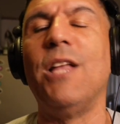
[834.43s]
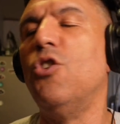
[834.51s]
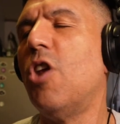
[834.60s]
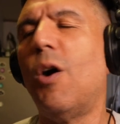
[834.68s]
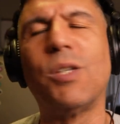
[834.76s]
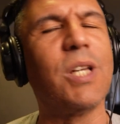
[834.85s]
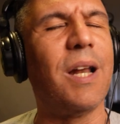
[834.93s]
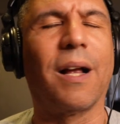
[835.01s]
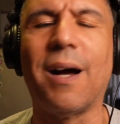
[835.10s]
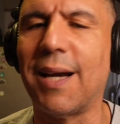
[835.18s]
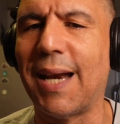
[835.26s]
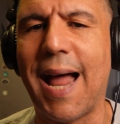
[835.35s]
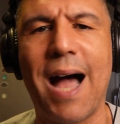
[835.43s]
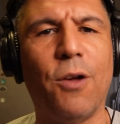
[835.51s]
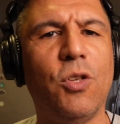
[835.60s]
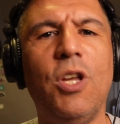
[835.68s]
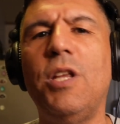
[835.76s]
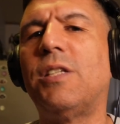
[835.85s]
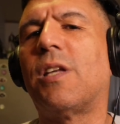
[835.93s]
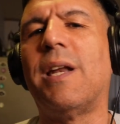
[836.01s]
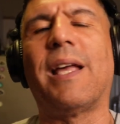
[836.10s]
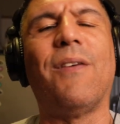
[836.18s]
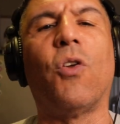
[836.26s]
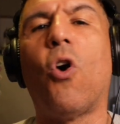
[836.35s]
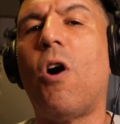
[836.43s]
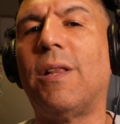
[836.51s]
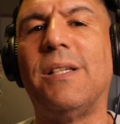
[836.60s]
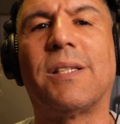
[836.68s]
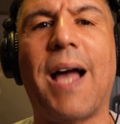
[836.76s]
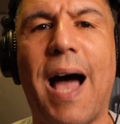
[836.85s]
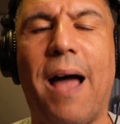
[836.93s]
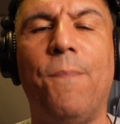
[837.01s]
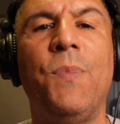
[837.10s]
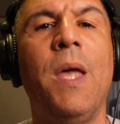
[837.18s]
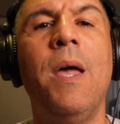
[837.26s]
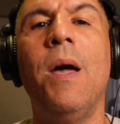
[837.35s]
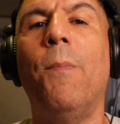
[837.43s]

and you know he's going to gut it out, he's going to give it all he's got.